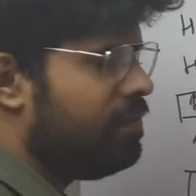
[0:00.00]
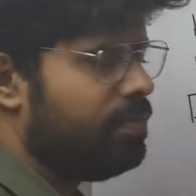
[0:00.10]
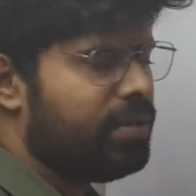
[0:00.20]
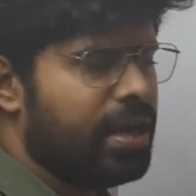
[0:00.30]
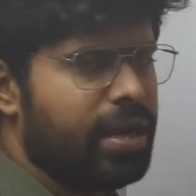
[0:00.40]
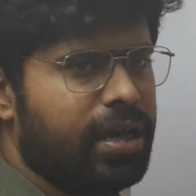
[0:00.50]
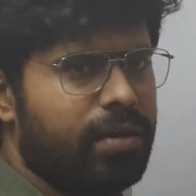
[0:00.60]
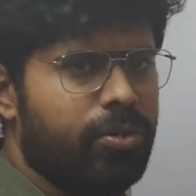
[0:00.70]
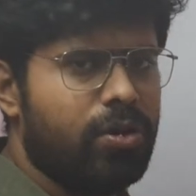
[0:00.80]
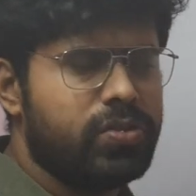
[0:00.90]
of them can
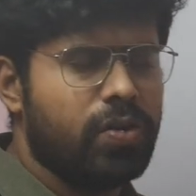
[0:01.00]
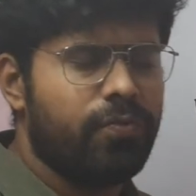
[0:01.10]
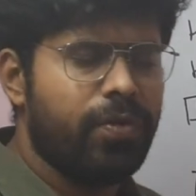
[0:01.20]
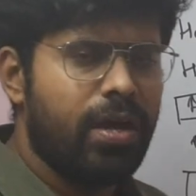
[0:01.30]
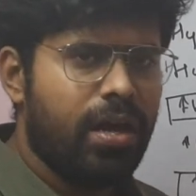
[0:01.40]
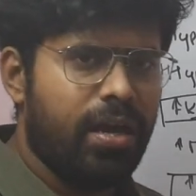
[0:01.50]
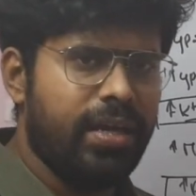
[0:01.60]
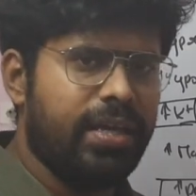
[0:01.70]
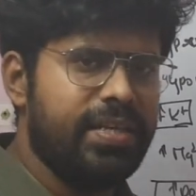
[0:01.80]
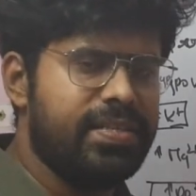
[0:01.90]
occur because of a
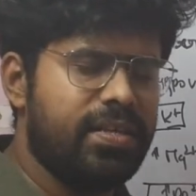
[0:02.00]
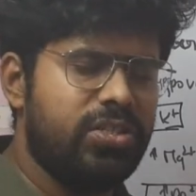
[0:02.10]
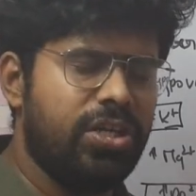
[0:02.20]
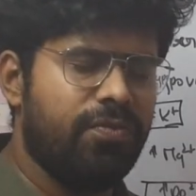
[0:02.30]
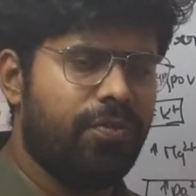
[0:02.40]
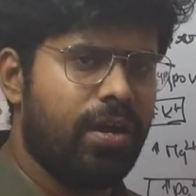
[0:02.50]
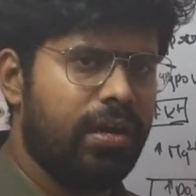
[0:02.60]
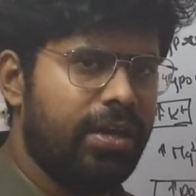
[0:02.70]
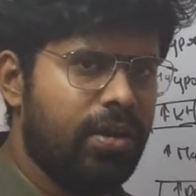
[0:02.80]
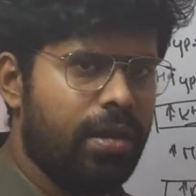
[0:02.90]
decrease in the
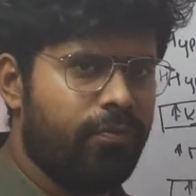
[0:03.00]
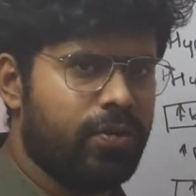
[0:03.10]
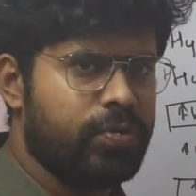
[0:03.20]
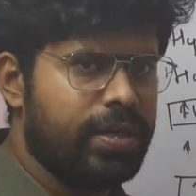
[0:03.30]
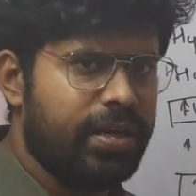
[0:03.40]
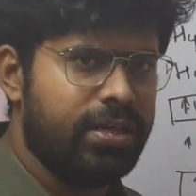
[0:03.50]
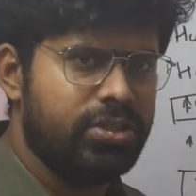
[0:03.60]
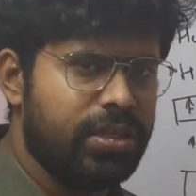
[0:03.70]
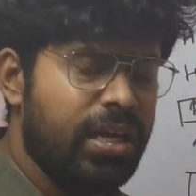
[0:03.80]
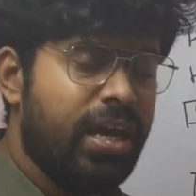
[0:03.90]
GFR lead to phosphate
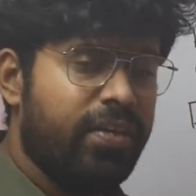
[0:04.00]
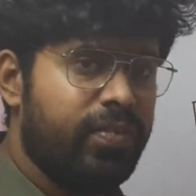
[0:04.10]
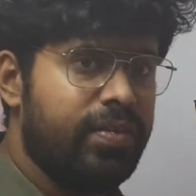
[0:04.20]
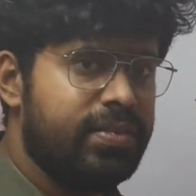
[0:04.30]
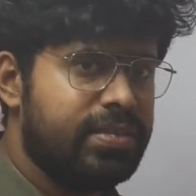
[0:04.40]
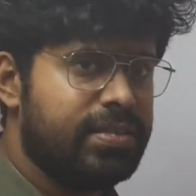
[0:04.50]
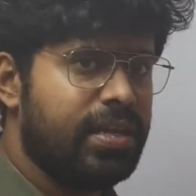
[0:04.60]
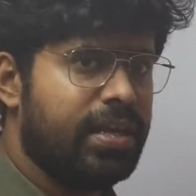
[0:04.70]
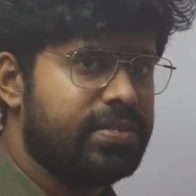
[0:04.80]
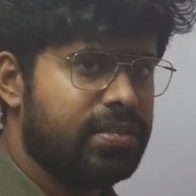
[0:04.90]
retention. Then this results
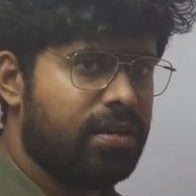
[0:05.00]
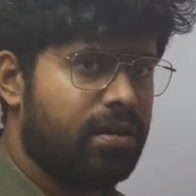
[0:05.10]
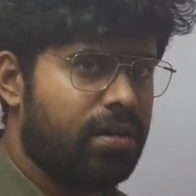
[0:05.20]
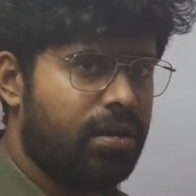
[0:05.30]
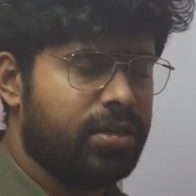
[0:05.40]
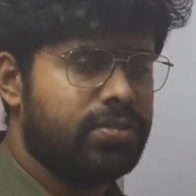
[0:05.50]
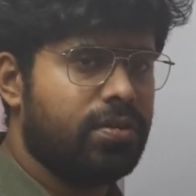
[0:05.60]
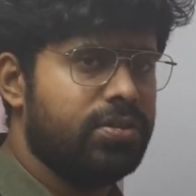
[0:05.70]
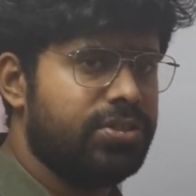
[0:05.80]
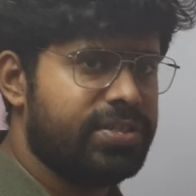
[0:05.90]
in extra
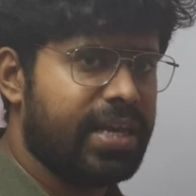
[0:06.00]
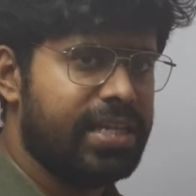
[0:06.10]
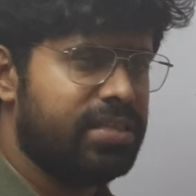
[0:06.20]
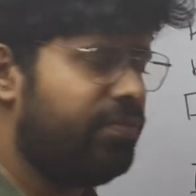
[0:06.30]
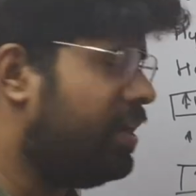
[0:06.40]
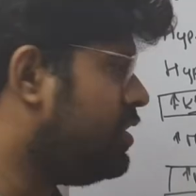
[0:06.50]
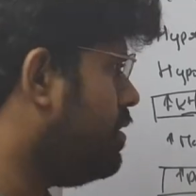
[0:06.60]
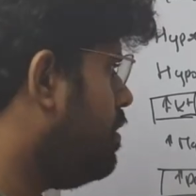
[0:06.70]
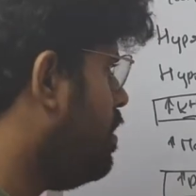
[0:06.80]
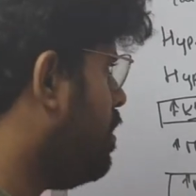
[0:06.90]
extraosseous
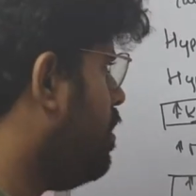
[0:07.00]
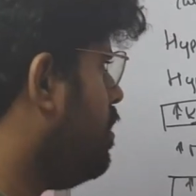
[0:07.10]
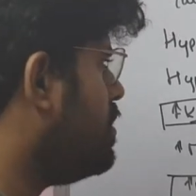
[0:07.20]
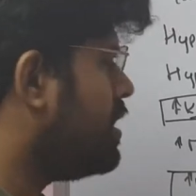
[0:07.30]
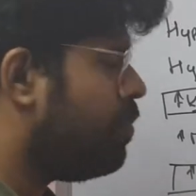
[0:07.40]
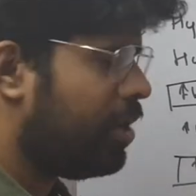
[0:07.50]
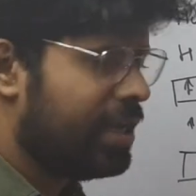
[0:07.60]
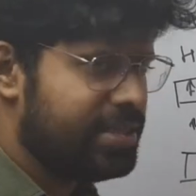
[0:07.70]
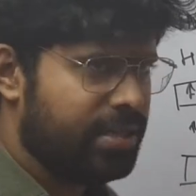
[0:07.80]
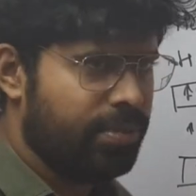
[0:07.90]
calcification can cause
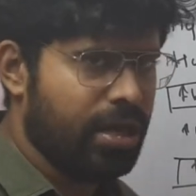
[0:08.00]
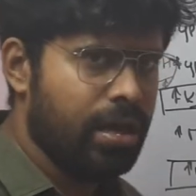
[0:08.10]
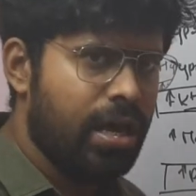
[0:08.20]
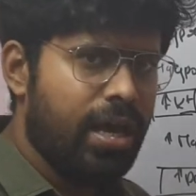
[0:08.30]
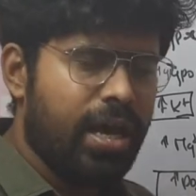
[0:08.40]
hypercalcemia.